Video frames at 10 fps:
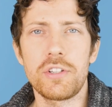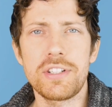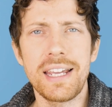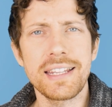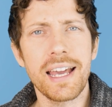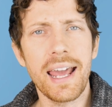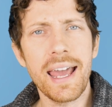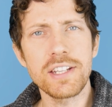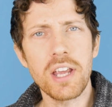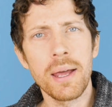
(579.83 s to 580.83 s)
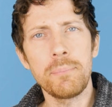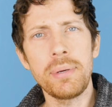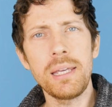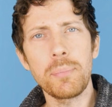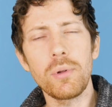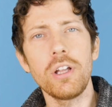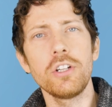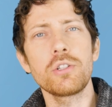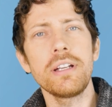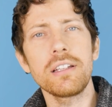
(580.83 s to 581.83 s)
They're saying that as people
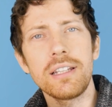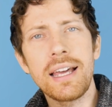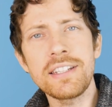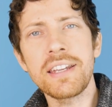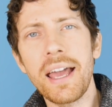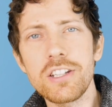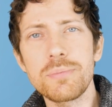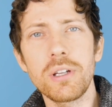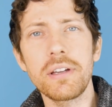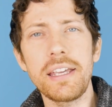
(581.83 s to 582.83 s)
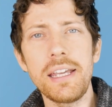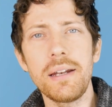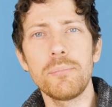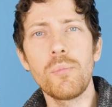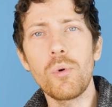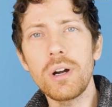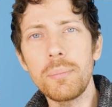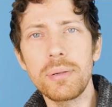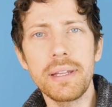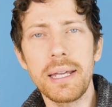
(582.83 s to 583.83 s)
drink less cow's milk, eat more
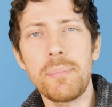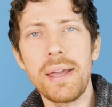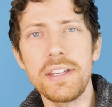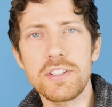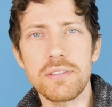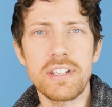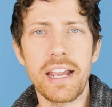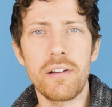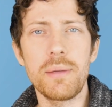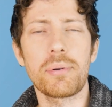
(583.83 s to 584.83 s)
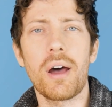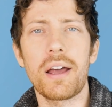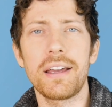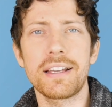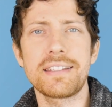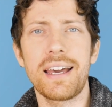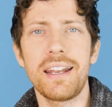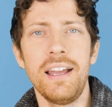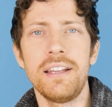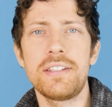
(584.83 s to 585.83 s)
plant based dairy products,
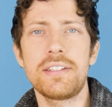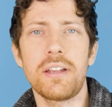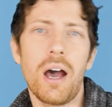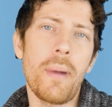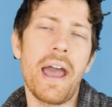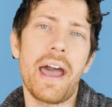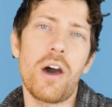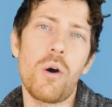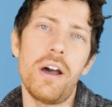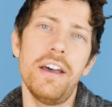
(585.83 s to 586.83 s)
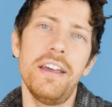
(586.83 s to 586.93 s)
that somehow